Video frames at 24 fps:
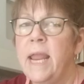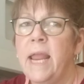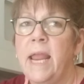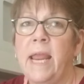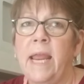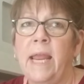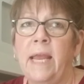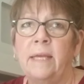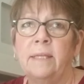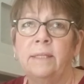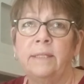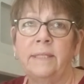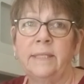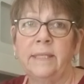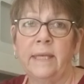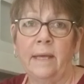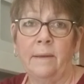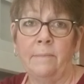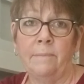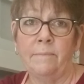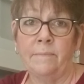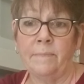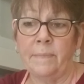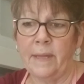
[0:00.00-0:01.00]
and
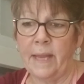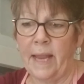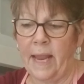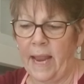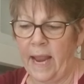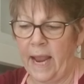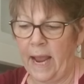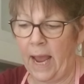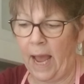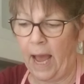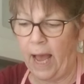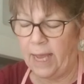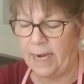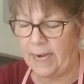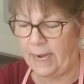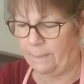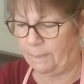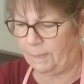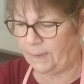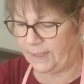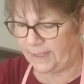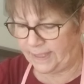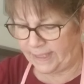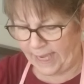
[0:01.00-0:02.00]
some hot
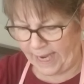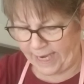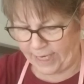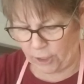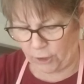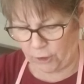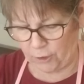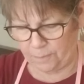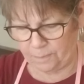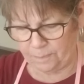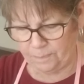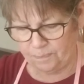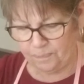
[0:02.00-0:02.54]
apple cider.